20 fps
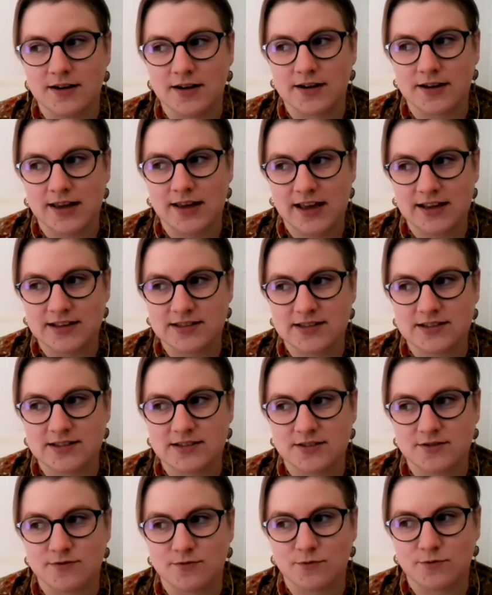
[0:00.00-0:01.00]
a case
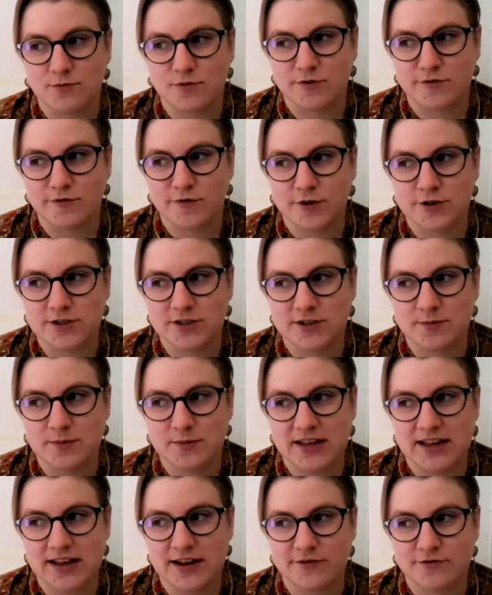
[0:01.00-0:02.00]
is referred to
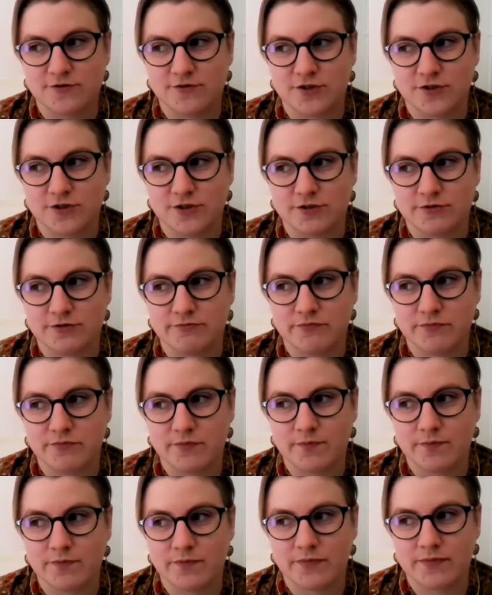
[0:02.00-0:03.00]
me after
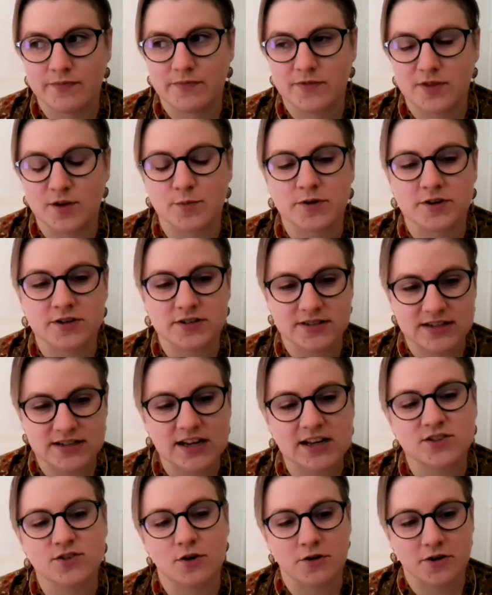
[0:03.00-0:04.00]
the person
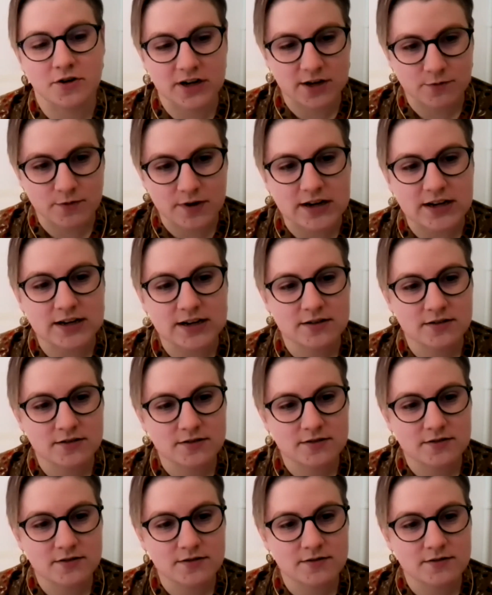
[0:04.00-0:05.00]
has already
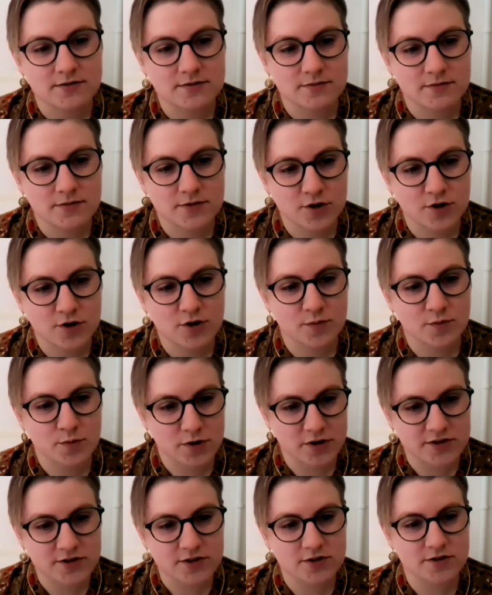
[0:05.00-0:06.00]
written their
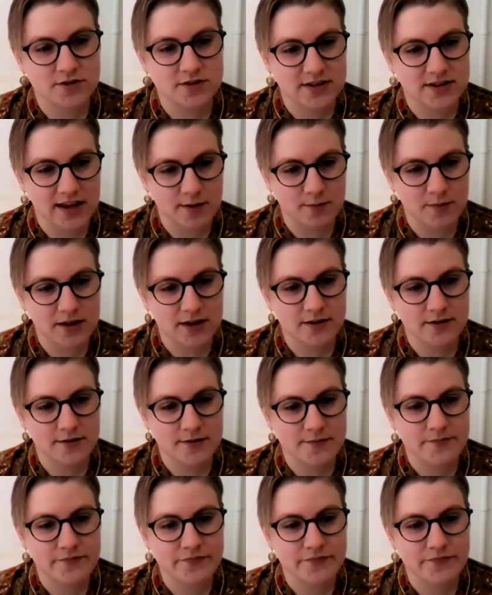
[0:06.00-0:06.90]
personal statement.